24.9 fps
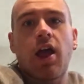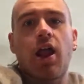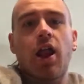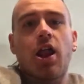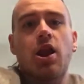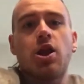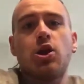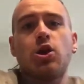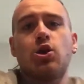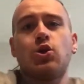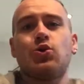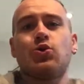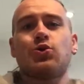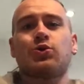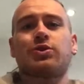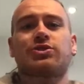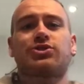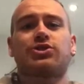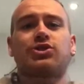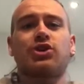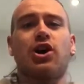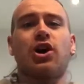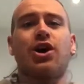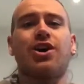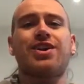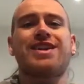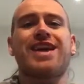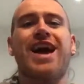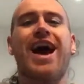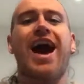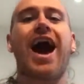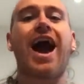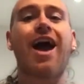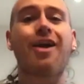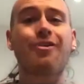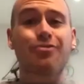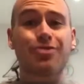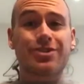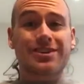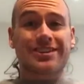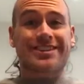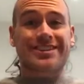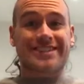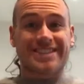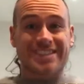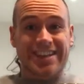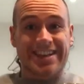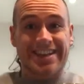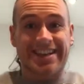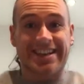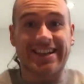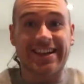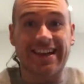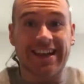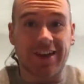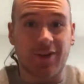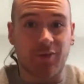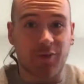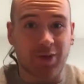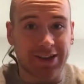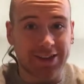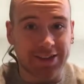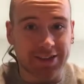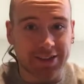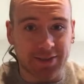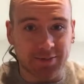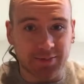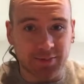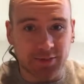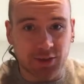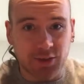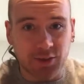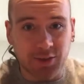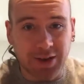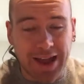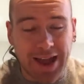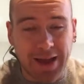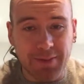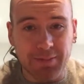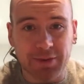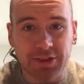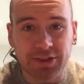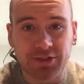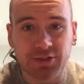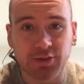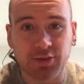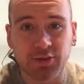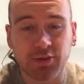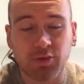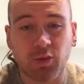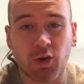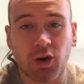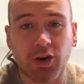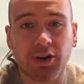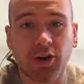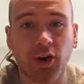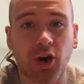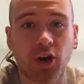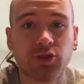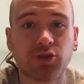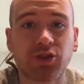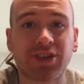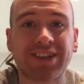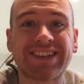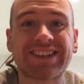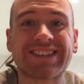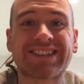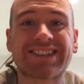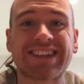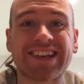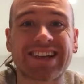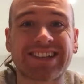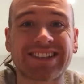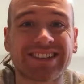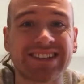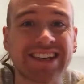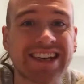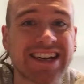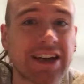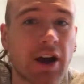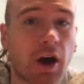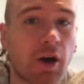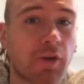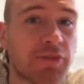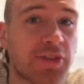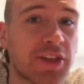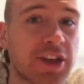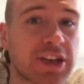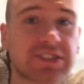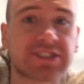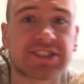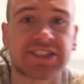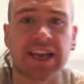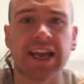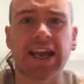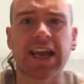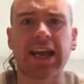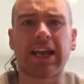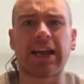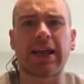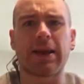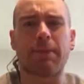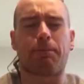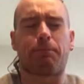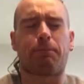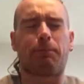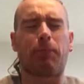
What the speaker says: Luke John Harrison here. Welcome to episode 116 of the Daily